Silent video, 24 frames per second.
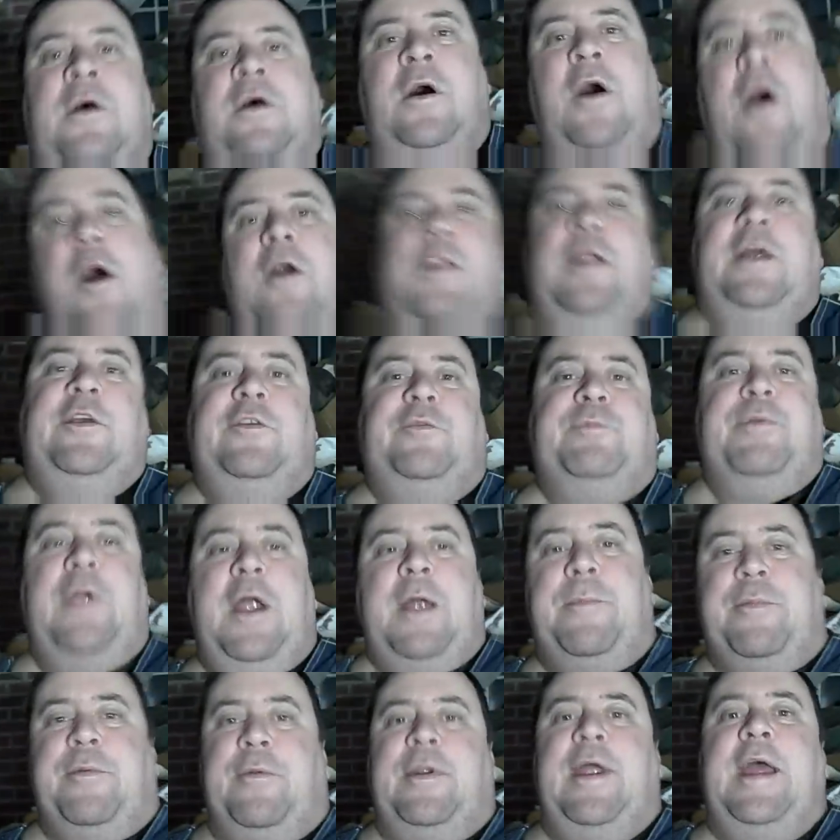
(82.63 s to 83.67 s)
all his
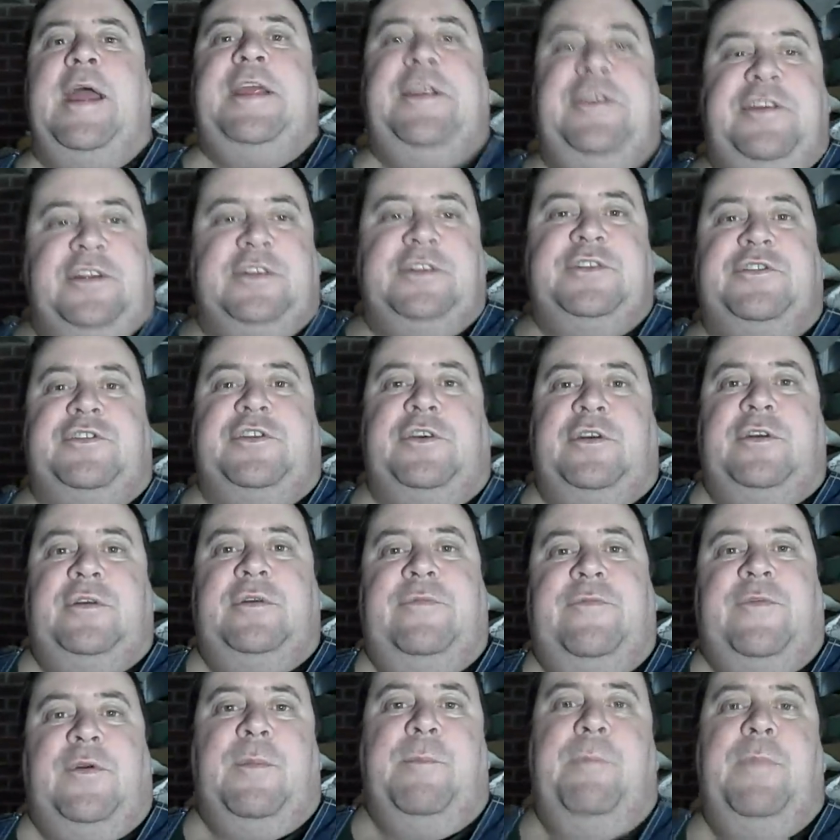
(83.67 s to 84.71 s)
preparations are
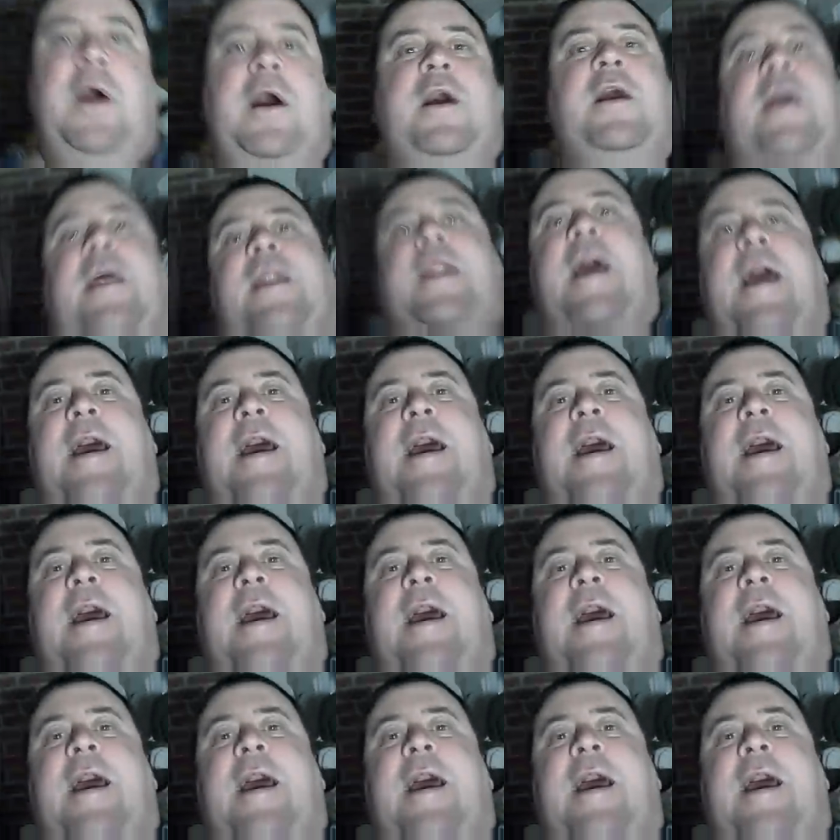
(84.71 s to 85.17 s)
for bugging